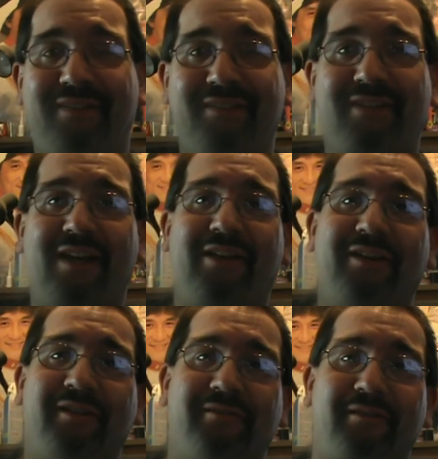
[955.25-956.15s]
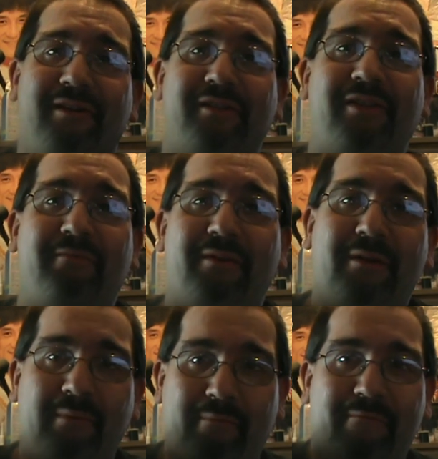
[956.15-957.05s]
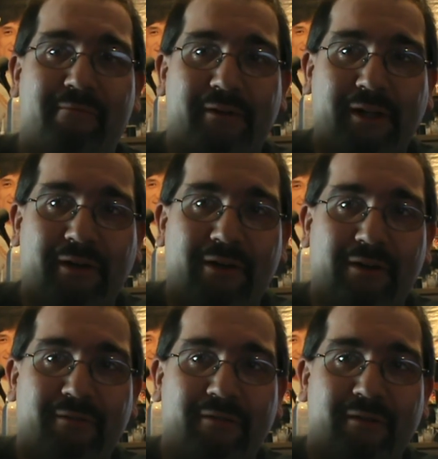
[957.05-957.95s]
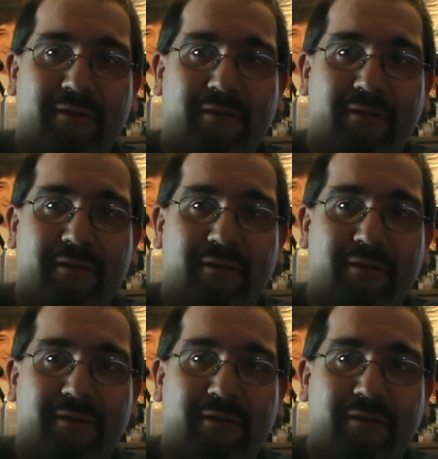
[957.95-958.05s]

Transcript: It's Kyle Huckins for Huckins on Film. Fucking off.